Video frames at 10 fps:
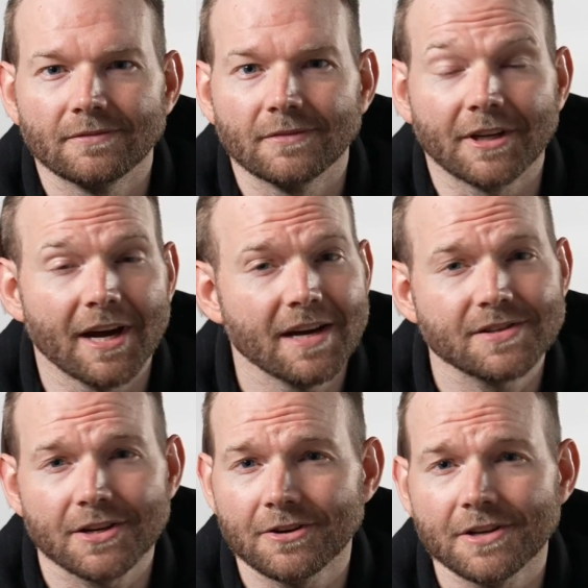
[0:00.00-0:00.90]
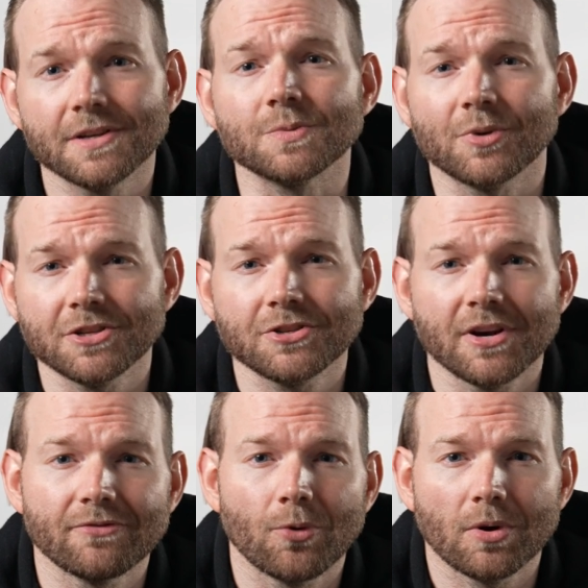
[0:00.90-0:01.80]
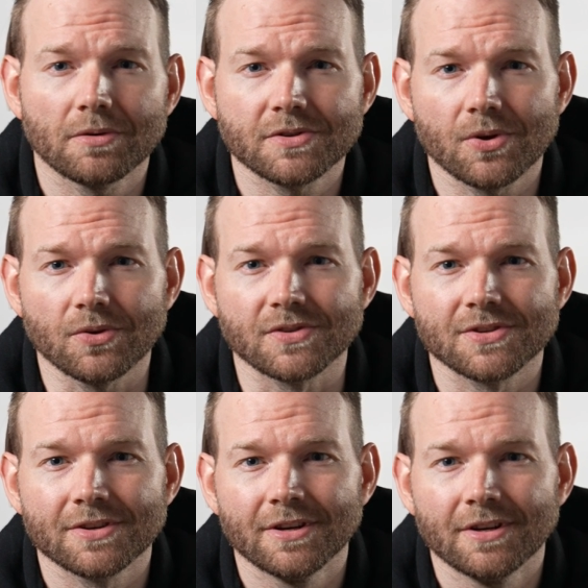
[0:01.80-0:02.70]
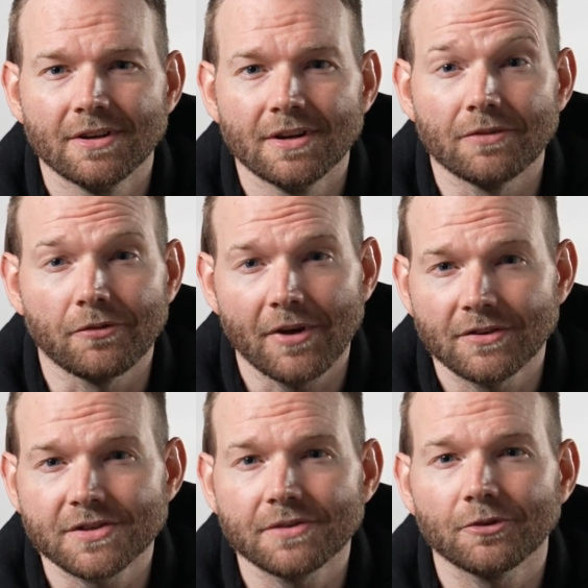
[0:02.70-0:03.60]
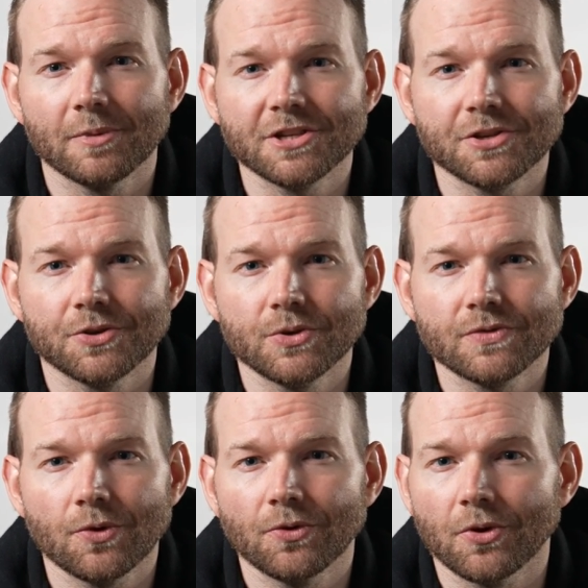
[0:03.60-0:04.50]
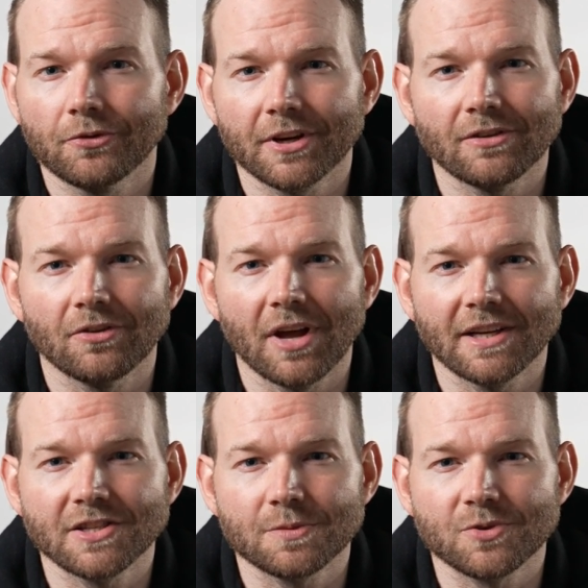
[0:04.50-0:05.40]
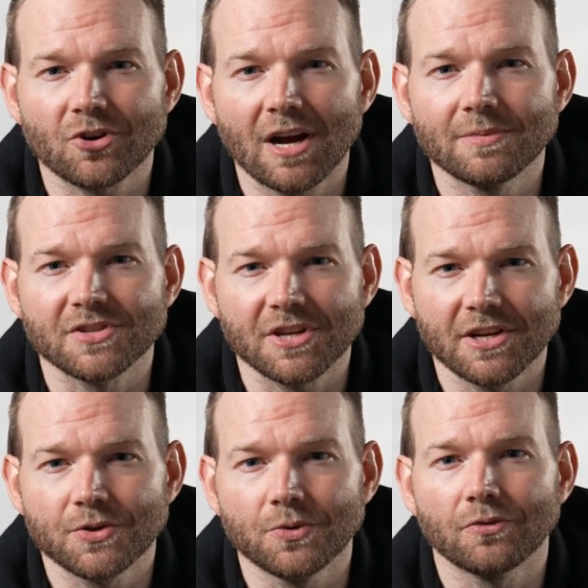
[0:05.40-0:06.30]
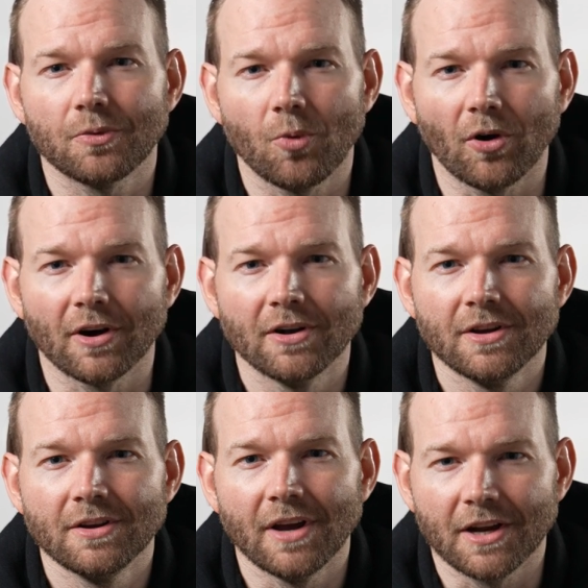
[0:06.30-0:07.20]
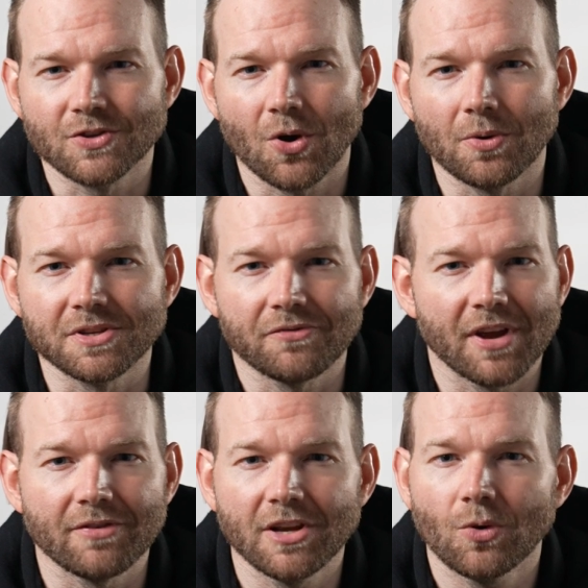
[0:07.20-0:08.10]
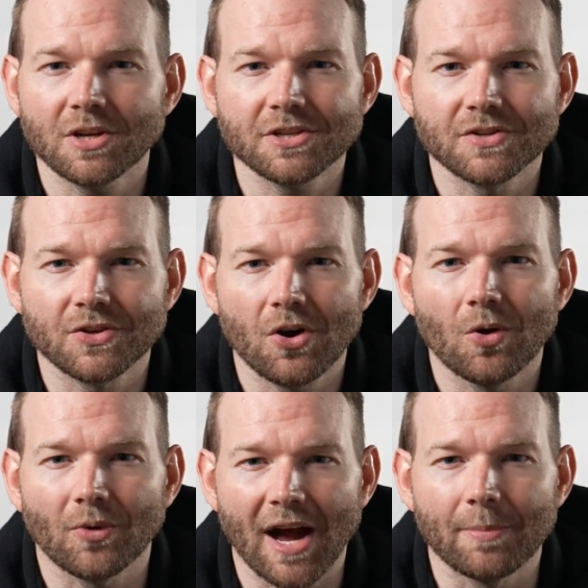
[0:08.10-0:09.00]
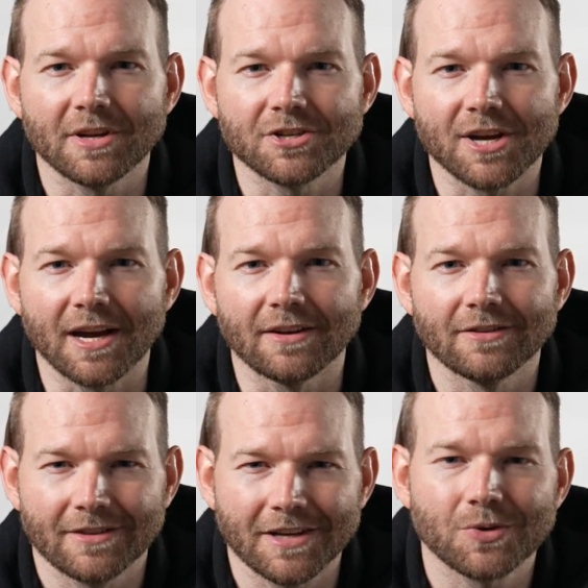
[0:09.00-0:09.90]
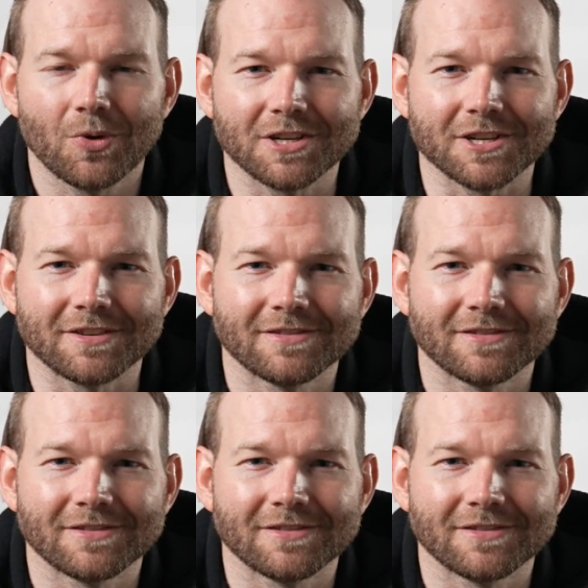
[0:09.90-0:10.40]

And guys, there it is, pretty straightforward results. If you found this information useful, don't forget to like and subscribe to stay tuned for more. And as always, if you have any questions at all, we're happy to chat. Thanks for watching.